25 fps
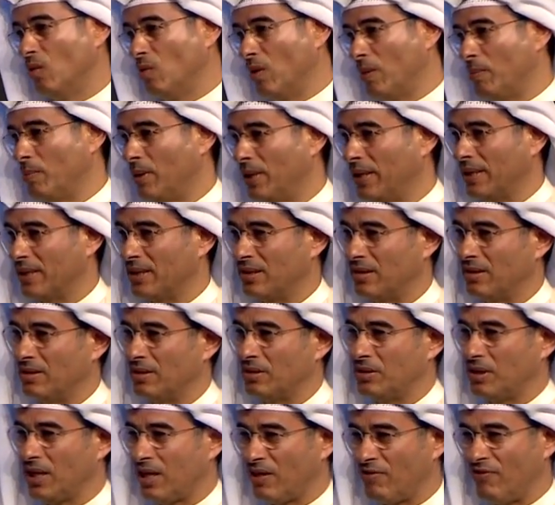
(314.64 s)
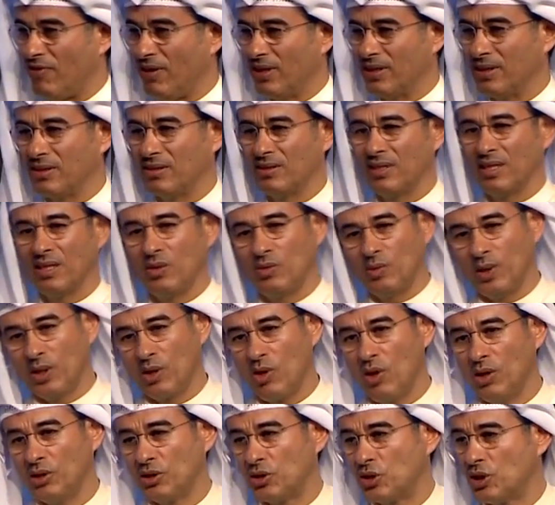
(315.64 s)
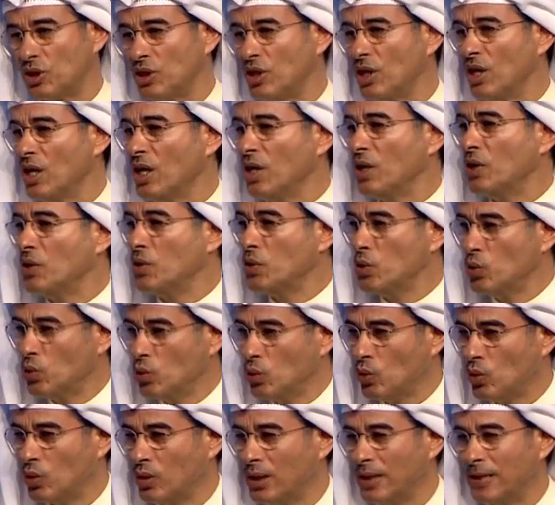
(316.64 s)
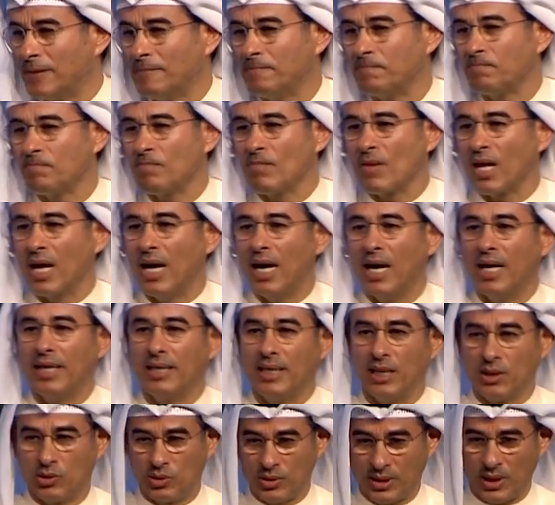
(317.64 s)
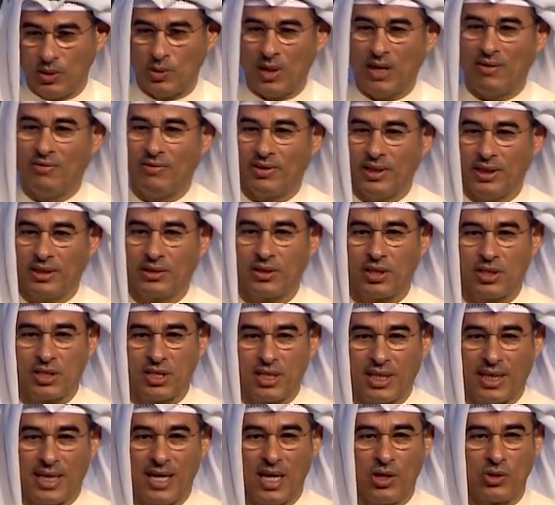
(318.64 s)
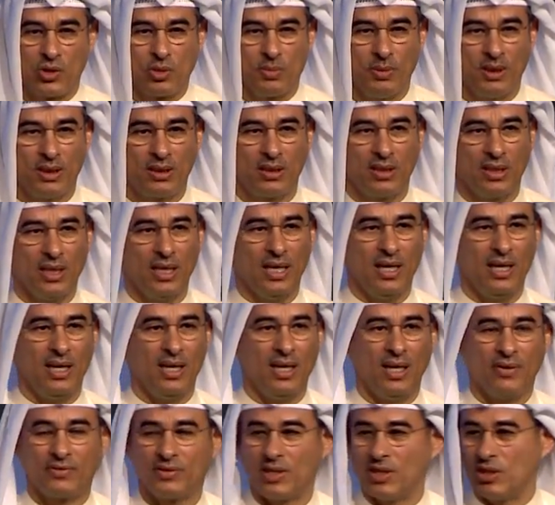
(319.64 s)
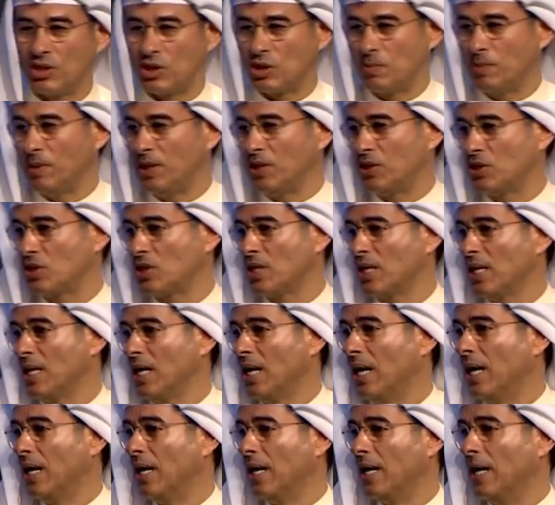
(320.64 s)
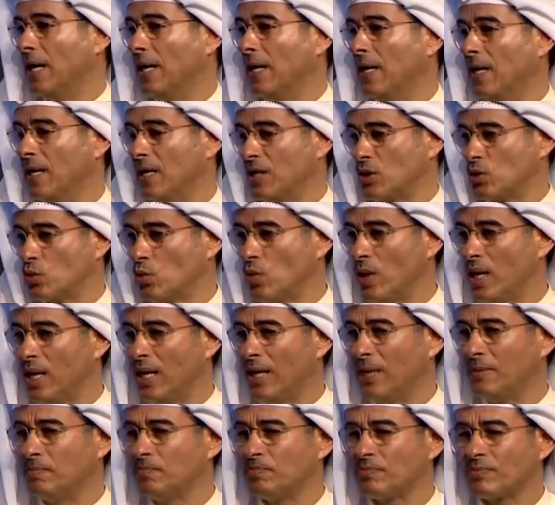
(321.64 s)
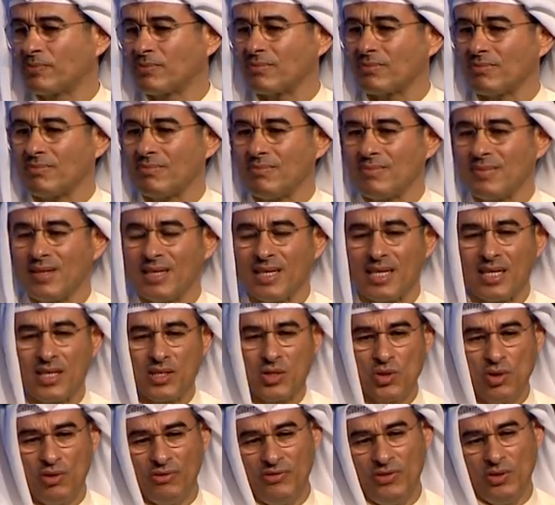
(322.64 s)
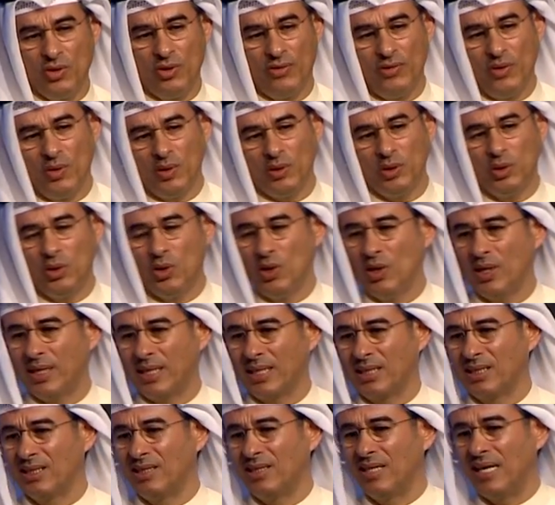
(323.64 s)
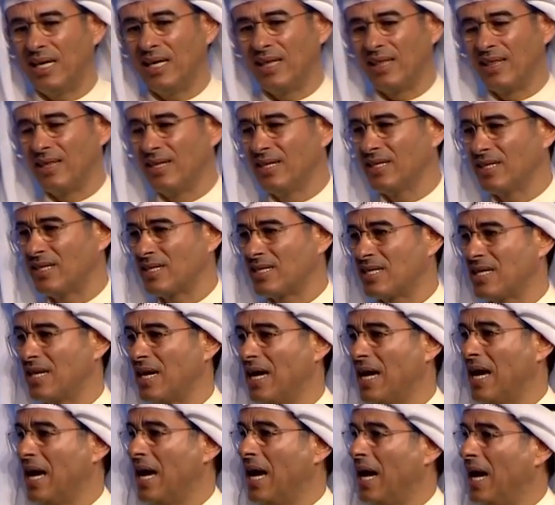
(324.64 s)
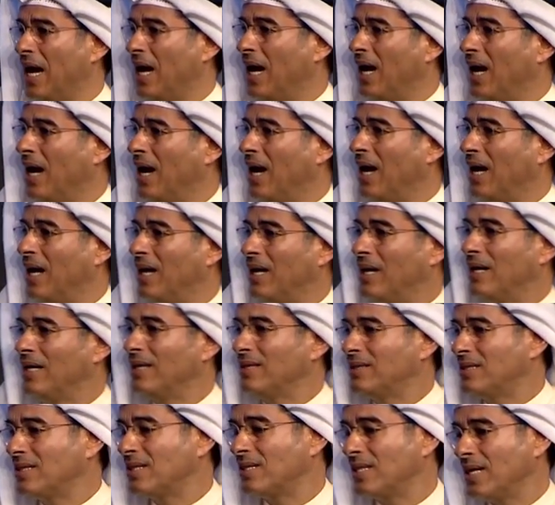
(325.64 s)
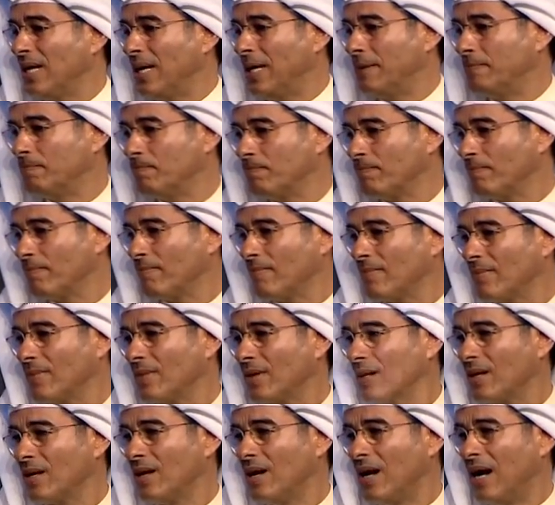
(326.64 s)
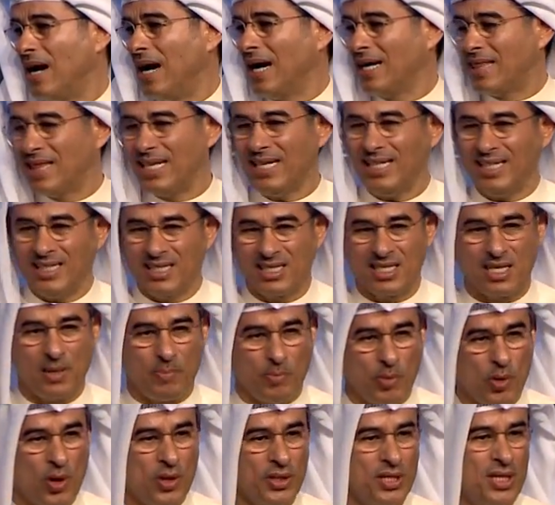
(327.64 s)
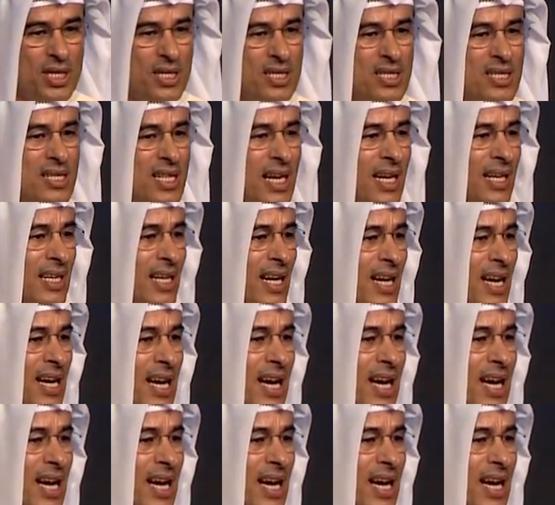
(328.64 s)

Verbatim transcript: 1 billion tech fund and we launched Noon. And, and today we have a very interesting announcement uh, after the speech uh, as well. So if you, if you were to look at, at this, it's, I think it's a process that